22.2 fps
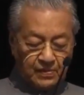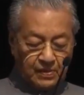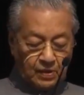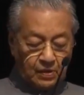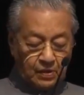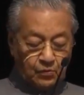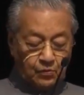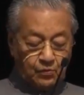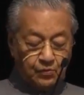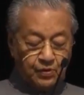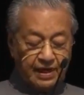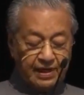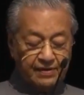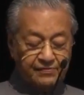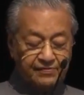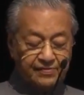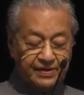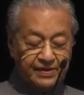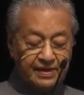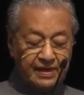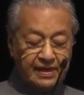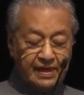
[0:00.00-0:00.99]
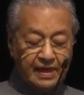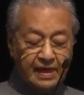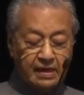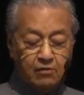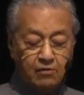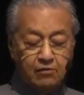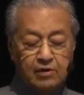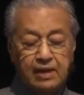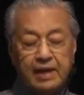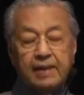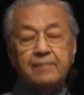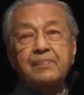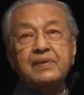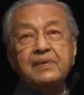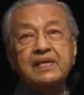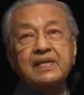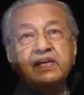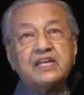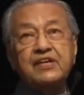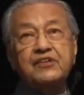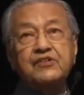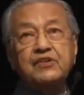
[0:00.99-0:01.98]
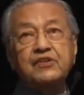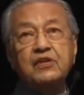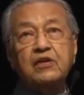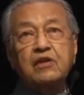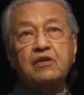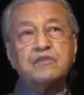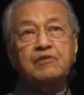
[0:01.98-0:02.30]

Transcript: We have seen how application of